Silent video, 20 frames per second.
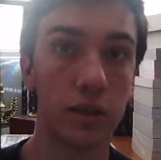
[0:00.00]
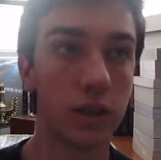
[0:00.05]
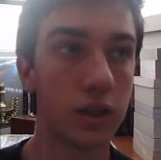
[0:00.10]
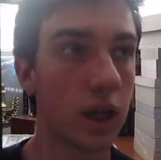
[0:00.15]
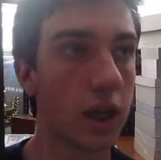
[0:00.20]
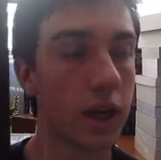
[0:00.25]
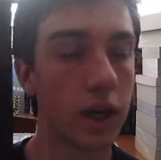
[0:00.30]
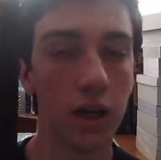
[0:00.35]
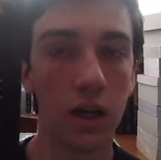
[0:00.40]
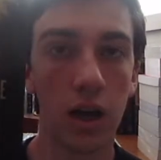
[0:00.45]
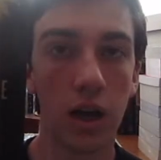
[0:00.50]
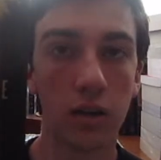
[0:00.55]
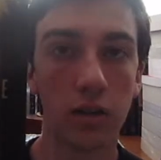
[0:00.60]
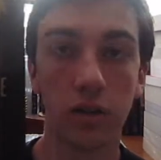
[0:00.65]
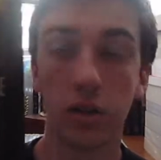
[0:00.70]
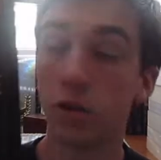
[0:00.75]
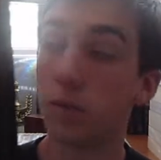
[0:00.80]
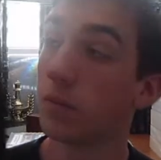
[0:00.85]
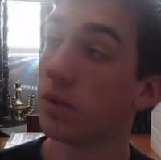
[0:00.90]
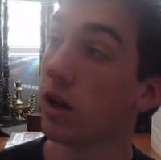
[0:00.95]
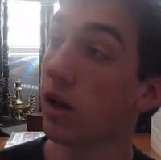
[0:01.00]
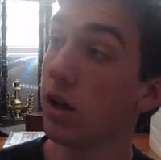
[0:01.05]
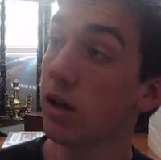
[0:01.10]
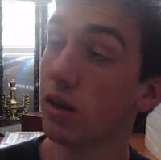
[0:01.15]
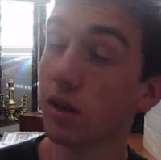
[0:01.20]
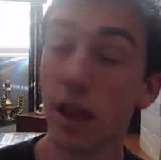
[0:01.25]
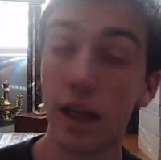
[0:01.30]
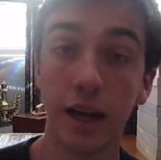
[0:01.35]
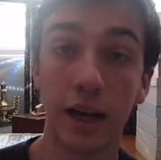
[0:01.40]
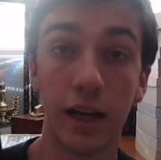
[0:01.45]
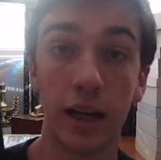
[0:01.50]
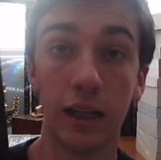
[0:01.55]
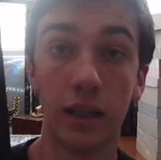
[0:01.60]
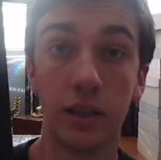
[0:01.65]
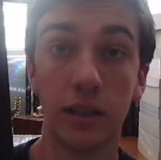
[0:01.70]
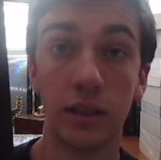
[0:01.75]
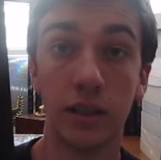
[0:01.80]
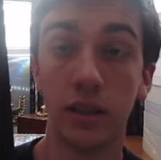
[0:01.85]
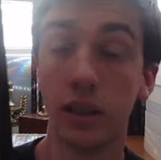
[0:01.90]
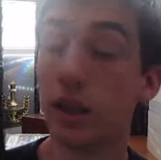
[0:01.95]
decided not to, and I'm kind of glad I
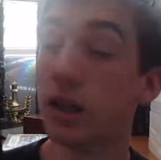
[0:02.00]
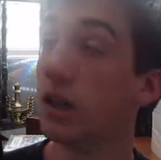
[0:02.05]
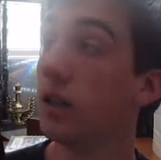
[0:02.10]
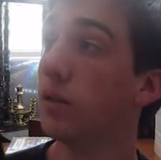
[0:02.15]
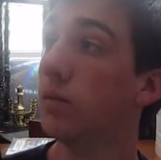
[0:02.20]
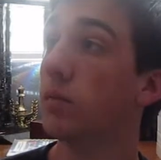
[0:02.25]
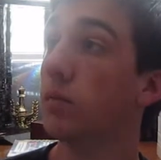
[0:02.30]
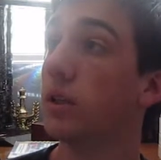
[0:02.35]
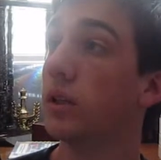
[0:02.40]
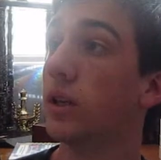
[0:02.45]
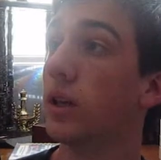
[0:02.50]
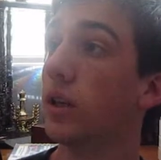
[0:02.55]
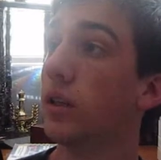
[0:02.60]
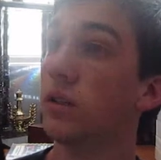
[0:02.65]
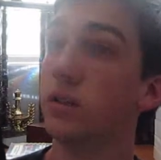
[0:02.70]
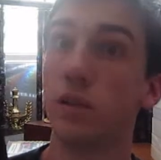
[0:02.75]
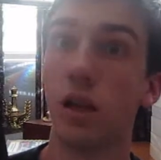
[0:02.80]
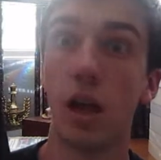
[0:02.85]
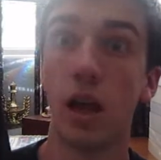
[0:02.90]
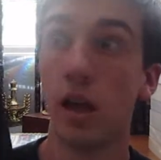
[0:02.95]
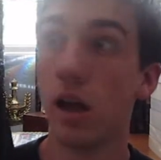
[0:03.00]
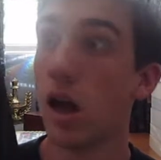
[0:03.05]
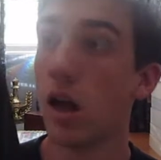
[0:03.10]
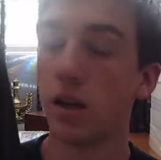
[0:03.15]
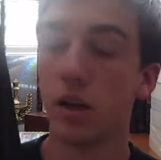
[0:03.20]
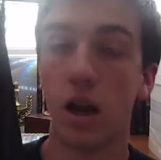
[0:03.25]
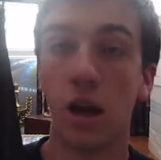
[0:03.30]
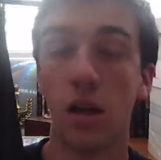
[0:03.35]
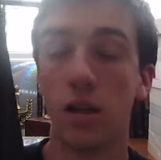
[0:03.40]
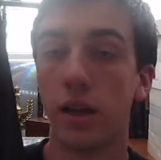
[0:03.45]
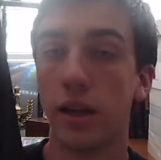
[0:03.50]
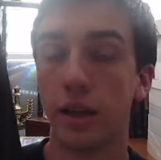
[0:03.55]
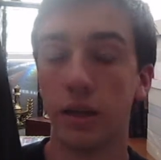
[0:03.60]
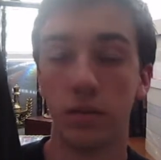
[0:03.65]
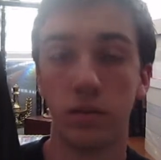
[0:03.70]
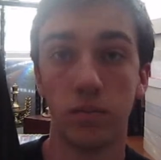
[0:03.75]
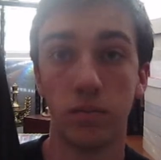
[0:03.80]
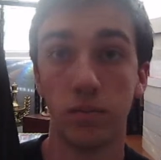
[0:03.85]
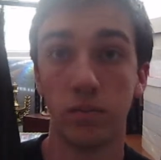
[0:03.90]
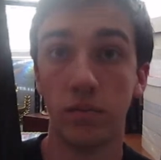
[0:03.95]
didn't, because I got
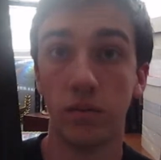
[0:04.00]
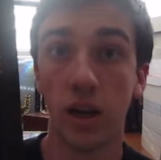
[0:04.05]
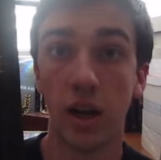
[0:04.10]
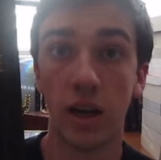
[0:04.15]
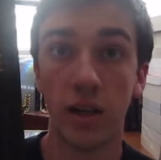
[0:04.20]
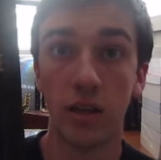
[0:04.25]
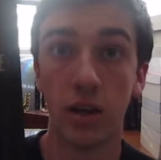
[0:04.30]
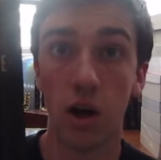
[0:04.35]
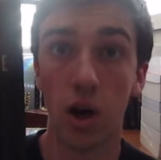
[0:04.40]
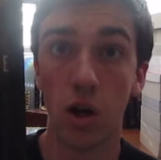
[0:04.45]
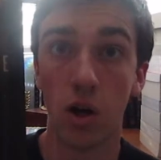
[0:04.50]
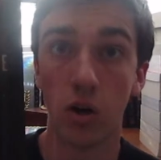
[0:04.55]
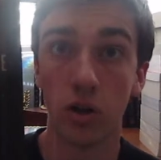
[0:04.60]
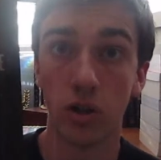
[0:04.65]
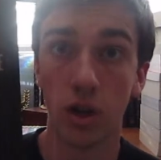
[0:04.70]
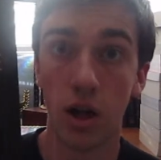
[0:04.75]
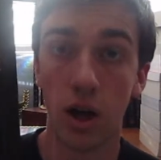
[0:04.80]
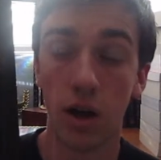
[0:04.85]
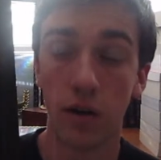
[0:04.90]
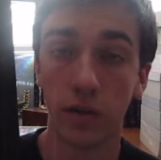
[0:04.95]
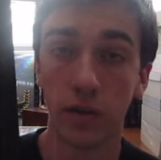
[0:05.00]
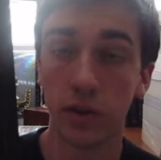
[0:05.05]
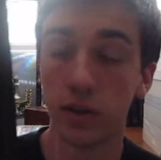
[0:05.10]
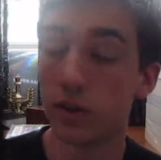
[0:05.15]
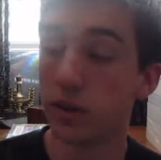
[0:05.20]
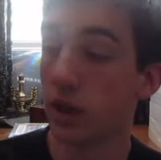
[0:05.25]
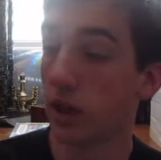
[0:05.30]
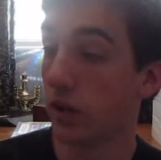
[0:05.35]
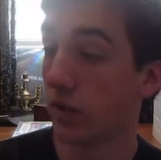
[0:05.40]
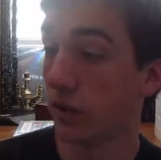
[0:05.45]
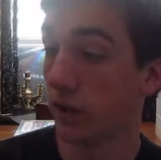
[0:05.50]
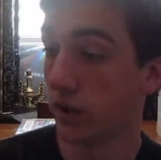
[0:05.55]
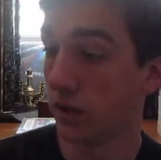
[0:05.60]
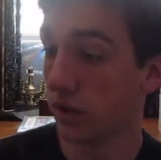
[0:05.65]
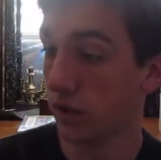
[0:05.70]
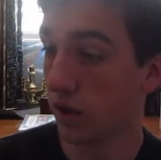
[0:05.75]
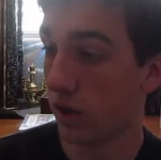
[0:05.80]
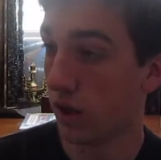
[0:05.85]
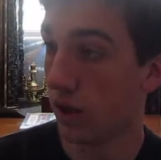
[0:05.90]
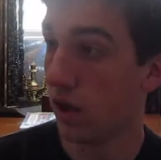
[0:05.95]
like $9 off in
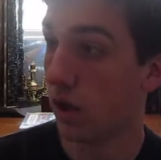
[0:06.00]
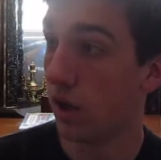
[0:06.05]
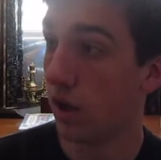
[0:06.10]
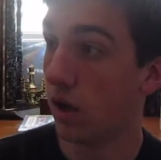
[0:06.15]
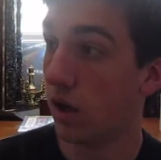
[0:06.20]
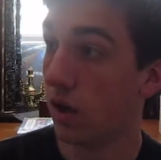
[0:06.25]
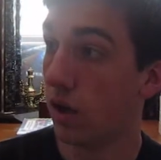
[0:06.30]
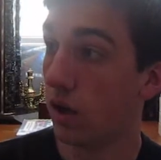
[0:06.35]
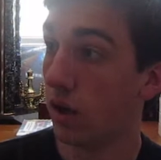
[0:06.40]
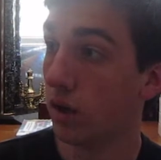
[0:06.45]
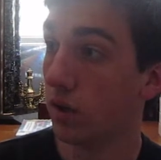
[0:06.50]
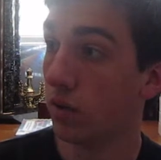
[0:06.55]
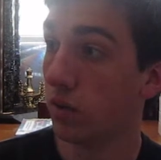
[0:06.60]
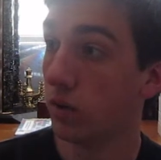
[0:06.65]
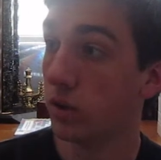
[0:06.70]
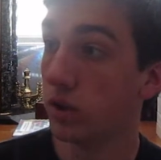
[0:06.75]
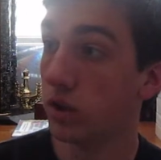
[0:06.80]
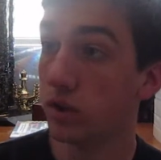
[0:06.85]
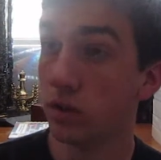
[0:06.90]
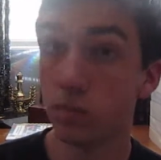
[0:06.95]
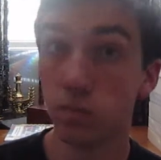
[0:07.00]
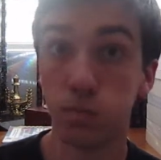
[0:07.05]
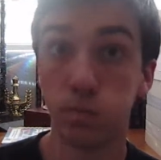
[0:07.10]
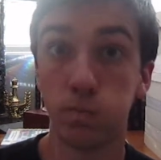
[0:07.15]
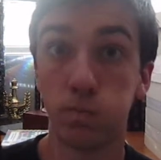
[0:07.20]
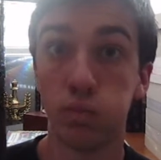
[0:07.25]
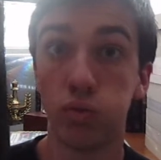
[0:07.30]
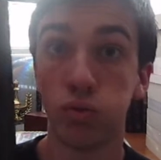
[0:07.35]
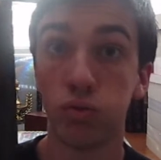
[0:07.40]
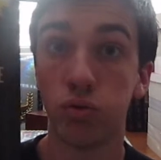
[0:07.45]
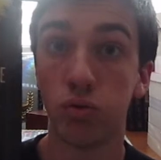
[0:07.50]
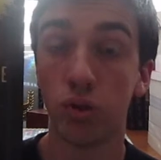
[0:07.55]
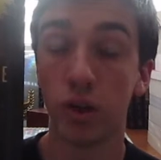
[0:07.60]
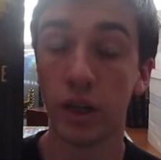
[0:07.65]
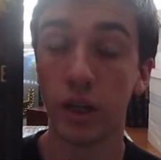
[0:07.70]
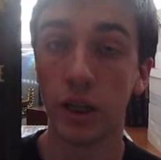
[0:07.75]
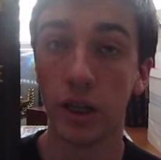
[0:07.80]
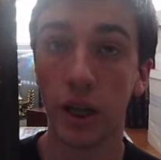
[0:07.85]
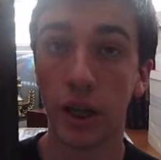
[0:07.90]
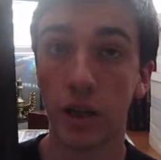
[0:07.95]
savings, which is
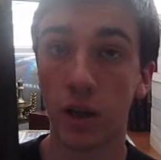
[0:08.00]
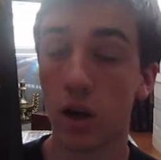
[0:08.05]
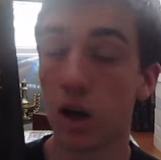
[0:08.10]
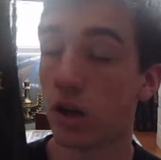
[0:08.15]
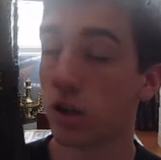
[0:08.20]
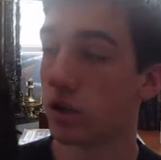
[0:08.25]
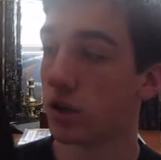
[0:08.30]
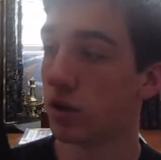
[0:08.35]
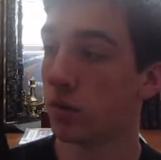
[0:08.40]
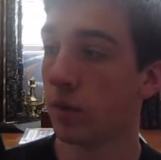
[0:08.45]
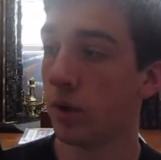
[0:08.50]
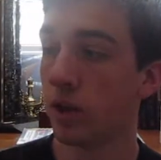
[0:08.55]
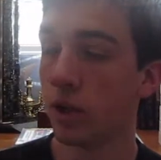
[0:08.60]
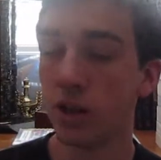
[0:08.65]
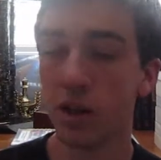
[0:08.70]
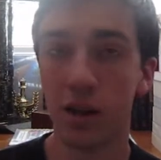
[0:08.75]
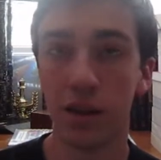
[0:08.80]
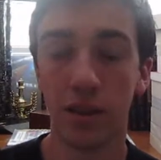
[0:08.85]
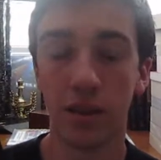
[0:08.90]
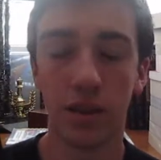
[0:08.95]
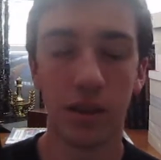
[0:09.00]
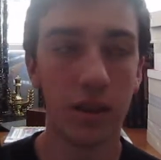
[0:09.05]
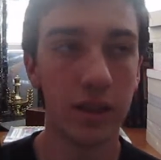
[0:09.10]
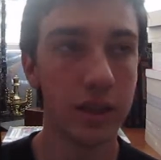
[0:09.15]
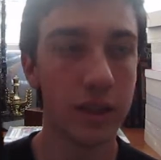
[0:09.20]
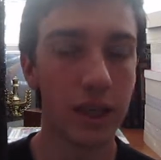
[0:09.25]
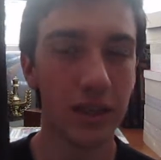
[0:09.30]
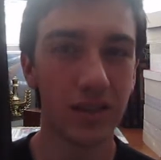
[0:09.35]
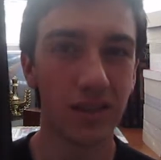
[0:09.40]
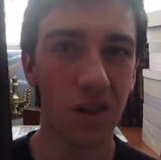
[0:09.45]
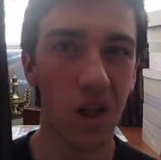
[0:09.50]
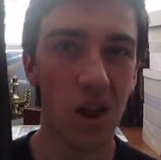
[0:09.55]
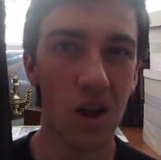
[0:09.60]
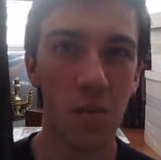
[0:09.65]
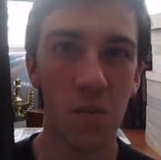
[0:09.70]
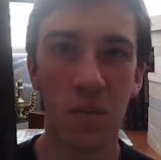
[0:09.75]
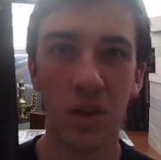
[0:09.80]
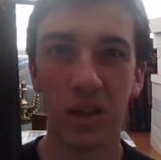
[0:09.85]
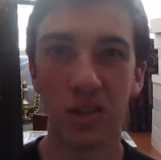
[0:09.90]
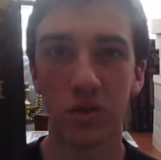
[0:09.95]
pretty dang awesome. And this has a
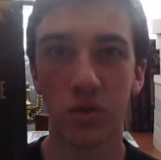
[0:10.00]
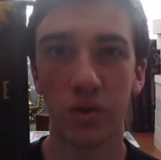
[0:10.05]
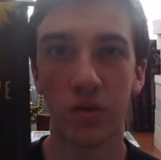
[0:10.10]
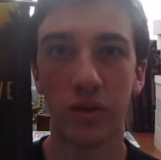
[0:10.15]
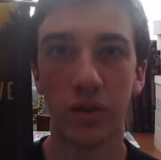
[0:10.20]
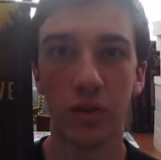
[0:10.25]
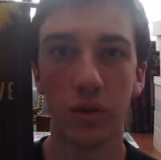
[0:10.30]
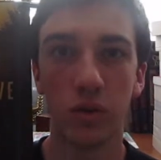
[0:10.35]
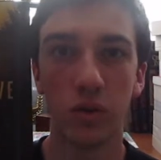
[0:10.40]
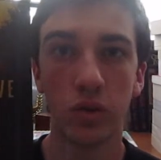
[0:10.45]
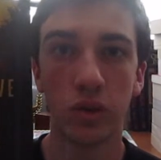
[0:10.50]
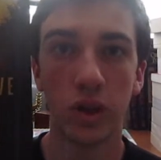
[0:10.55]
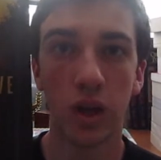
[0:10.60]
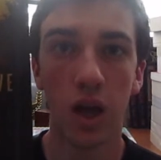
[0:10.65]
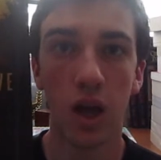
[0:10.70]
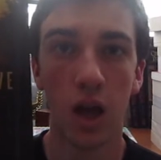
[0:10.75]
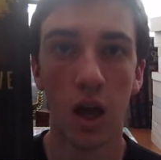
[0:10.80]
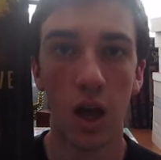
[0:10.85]
lot of mixed reviews.